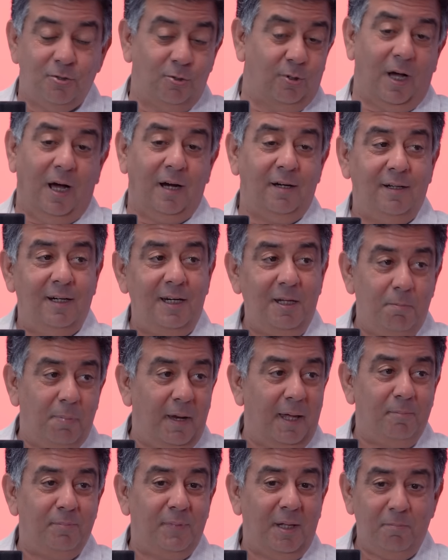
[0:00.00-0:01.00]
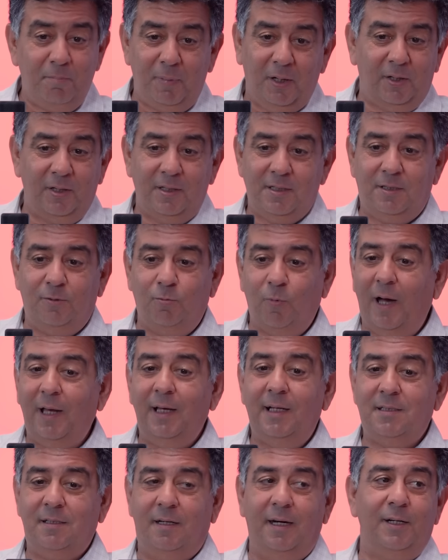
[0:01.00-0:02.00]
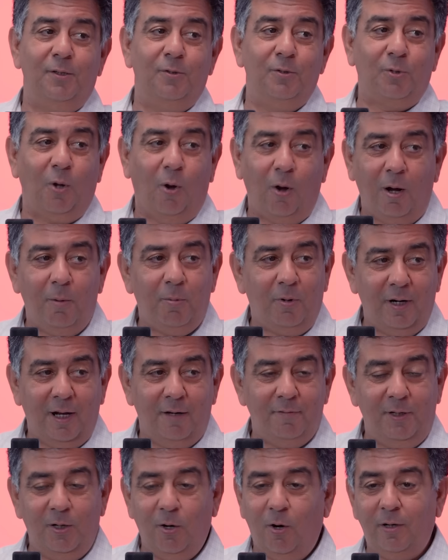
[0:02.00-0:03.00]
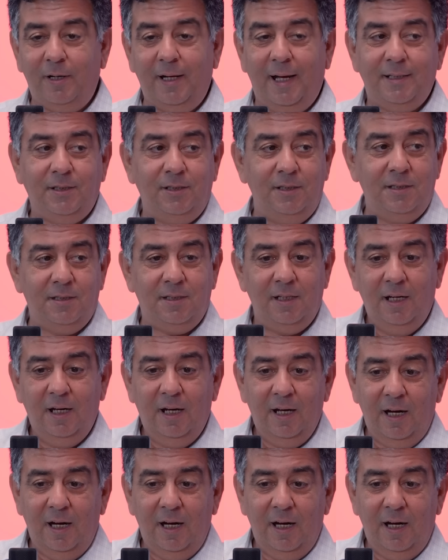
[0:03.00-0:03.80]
So you can't really blame them because while it's great to talk about having hot hatches,